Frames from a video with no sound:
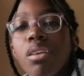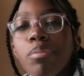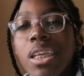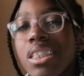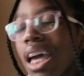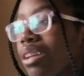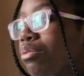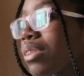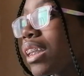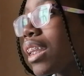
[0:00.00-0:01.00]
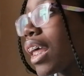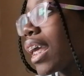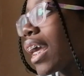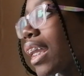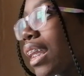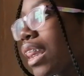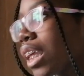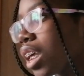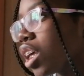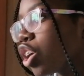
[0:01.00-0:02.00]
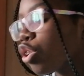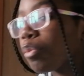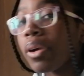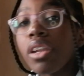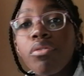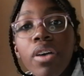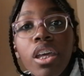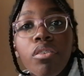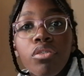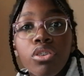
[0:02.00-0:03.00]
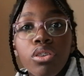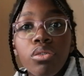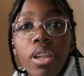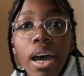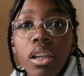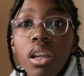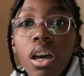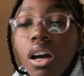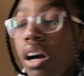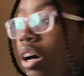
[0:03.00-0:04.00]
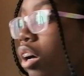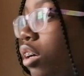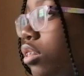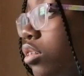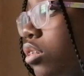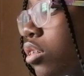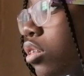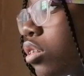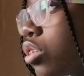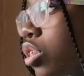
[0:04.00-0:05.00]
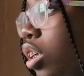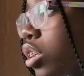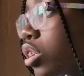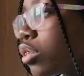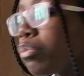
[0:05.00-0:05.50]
because I don't really like anything here. But if I ever do that, I'll just change it.